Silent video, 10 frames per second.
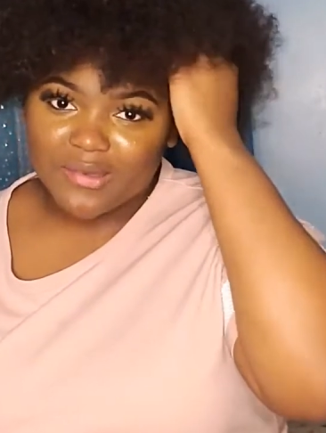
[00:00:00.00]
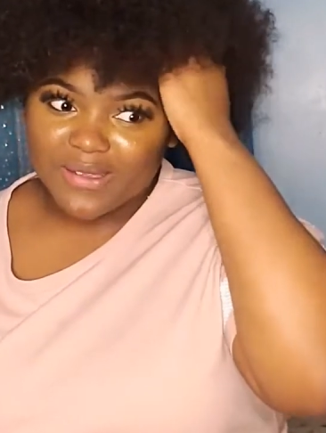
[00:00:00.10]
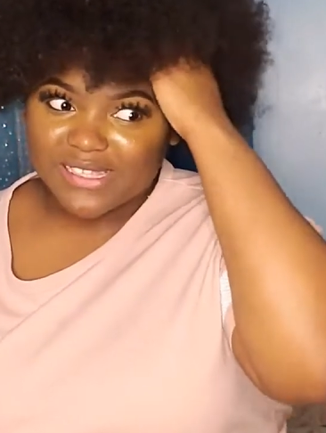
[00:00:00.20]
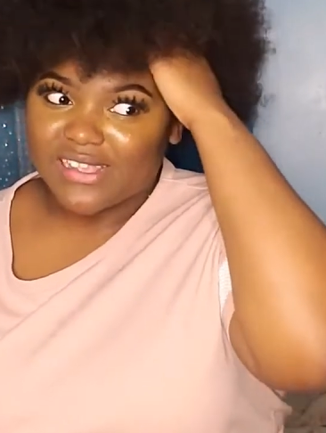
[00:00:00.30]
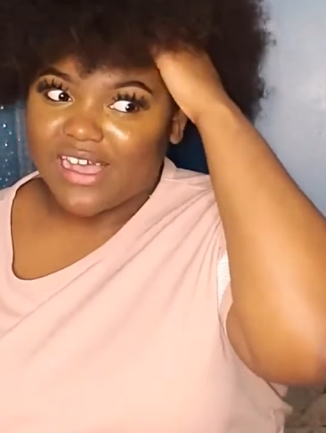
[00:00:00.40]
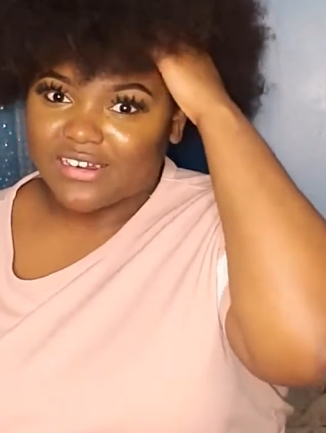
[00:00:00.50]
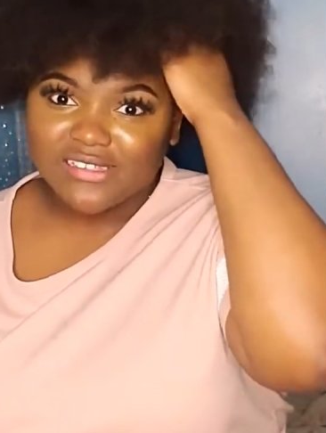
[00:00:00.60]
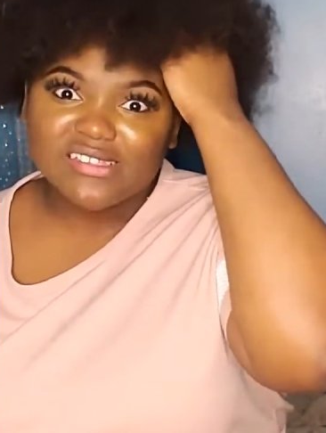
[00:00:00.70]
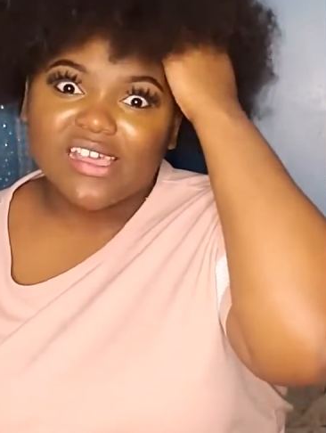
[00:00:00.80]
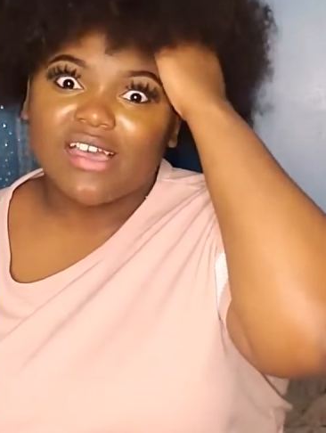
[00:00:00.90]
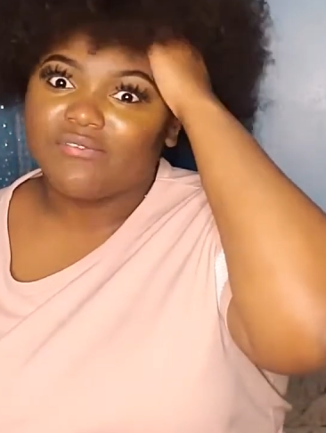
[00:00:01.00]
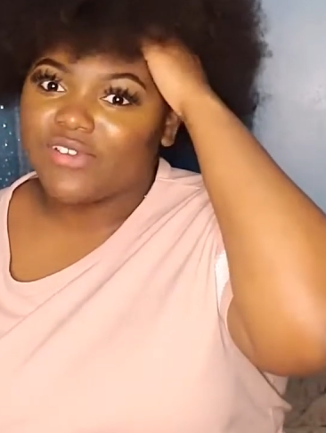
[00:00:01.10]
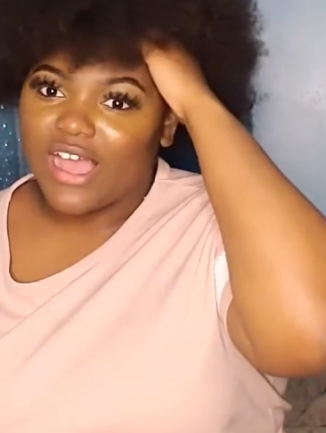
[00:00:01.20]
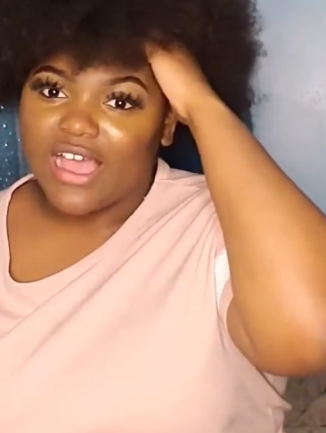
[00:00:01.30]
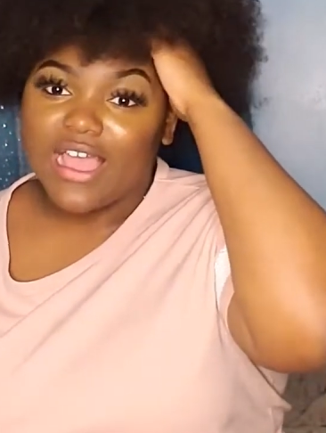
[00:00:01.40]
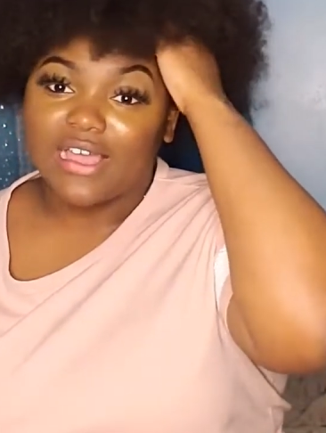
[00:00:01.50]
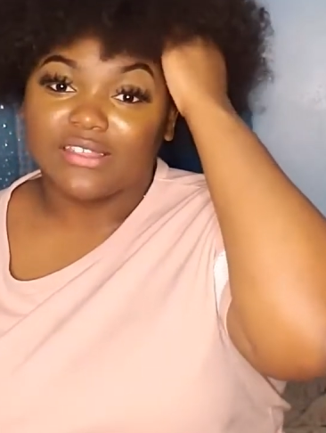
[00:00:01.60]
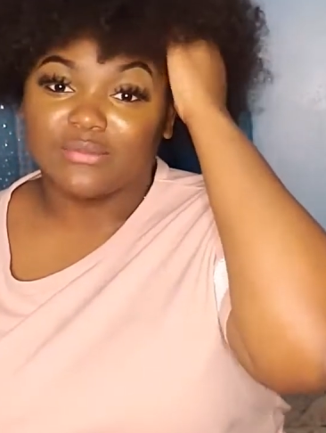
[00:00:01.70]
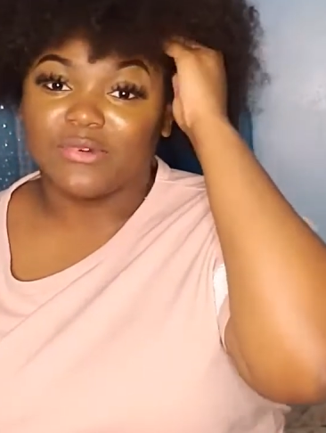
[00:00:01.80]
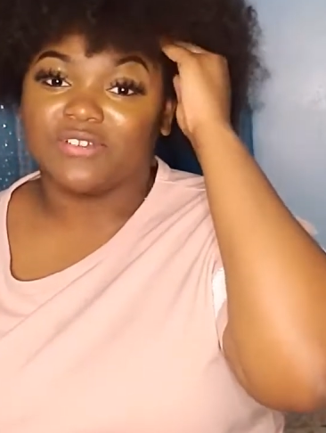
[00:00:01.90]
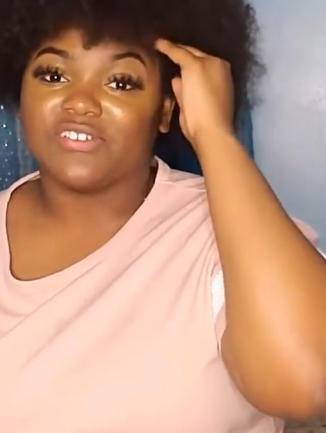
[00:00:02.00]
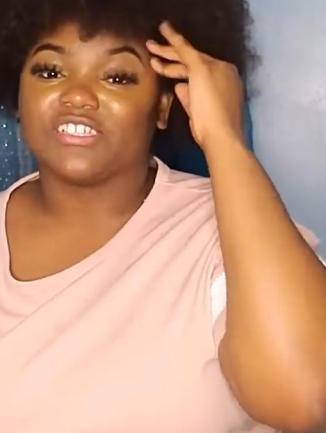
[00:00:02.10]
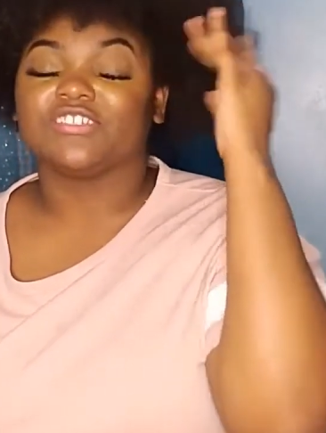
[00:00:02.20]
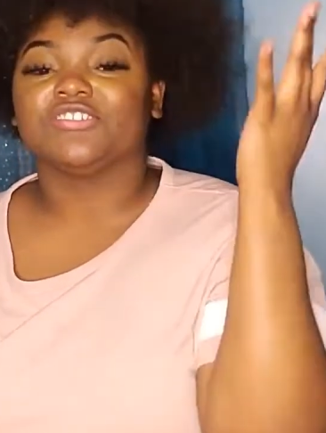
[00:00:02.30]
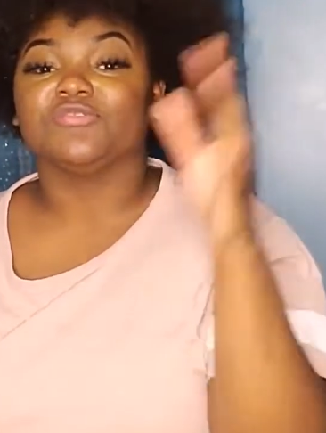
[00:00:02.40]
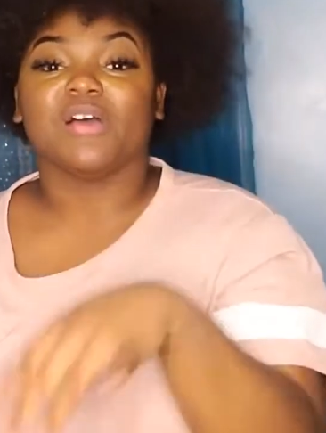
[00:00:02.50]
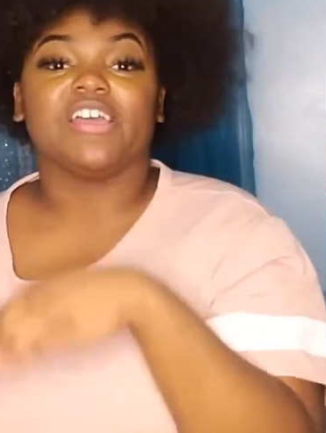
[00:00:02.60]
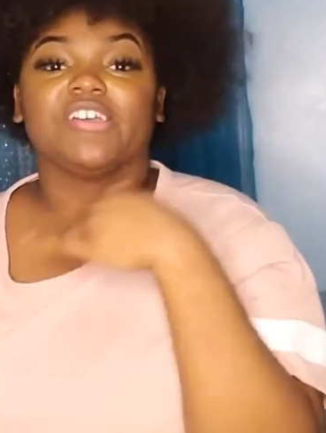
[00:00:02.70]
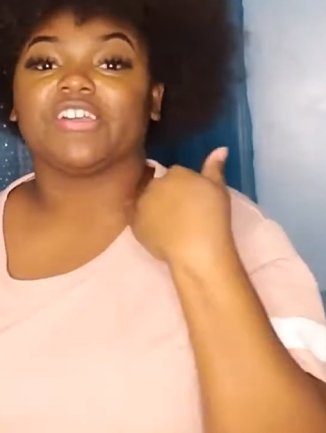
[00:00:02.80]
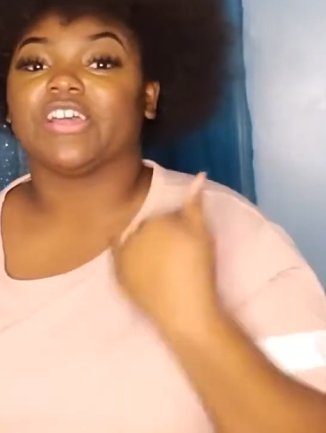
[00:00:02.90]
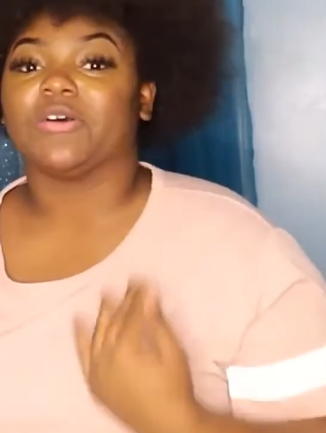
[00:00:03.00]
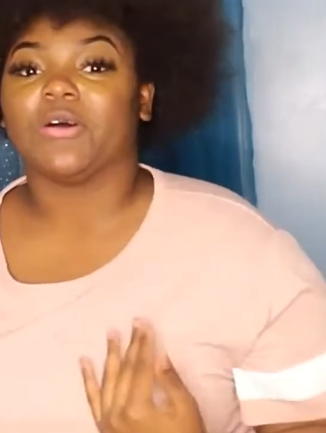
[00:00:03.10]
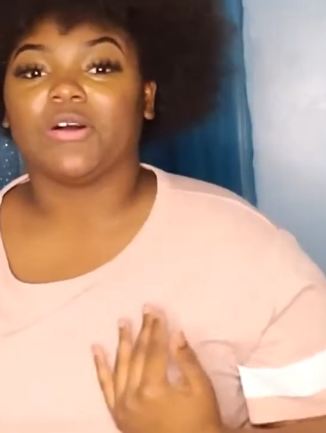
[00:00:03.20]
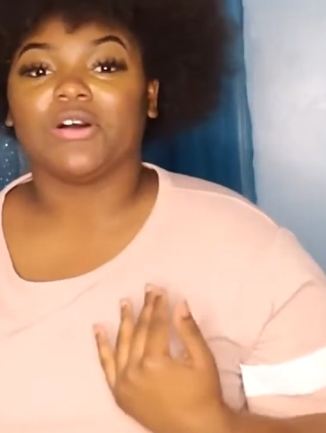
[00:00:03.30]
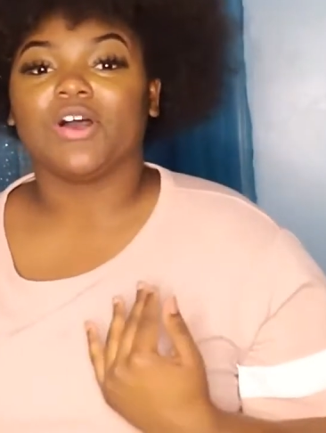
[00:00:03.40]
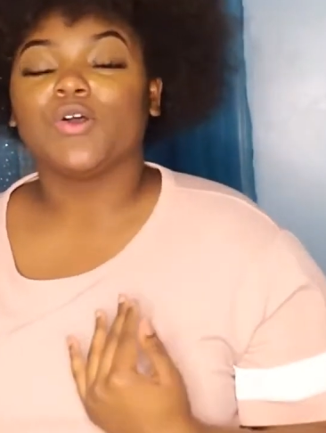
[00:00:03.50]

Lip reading: because honestly I have not had the motivation to do my hair at all.